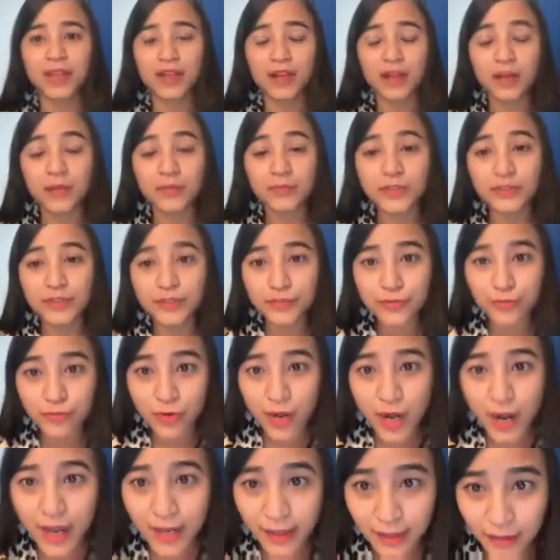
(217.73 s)
I'm a
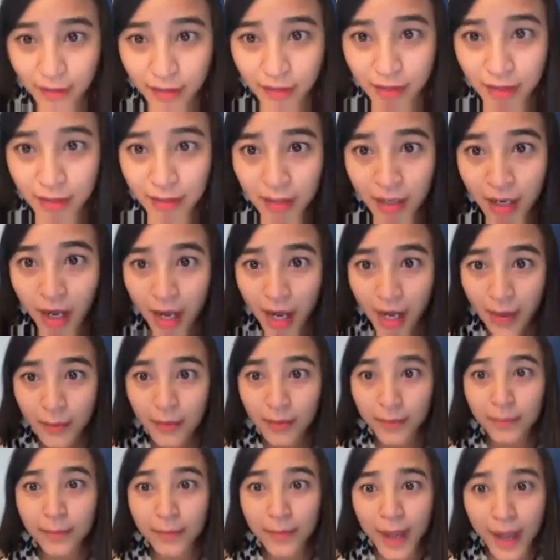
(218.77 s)
dragon and I'm a
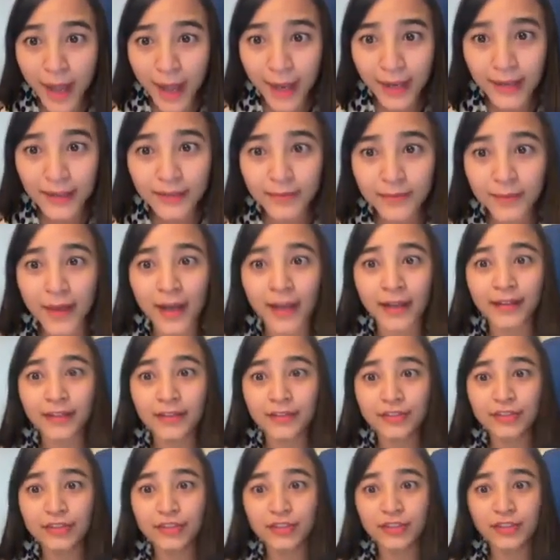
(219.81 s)
band
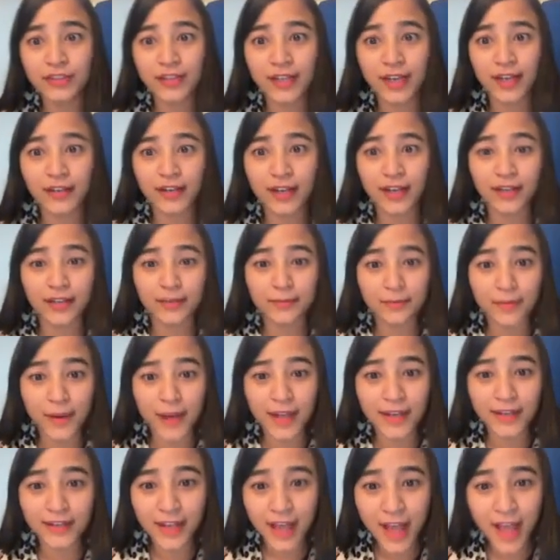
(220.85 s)
manager and I like
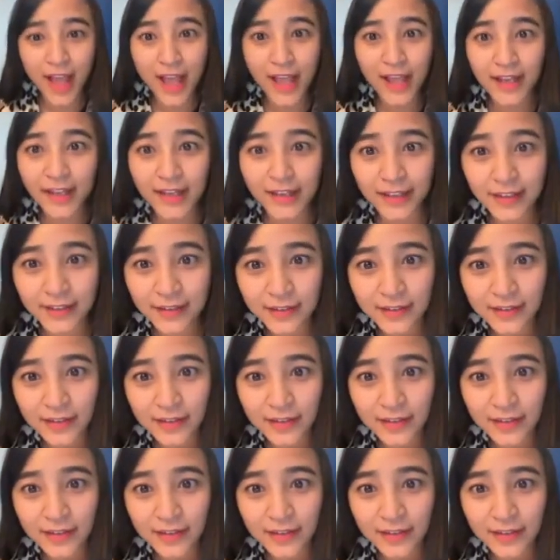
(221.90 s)
ballet.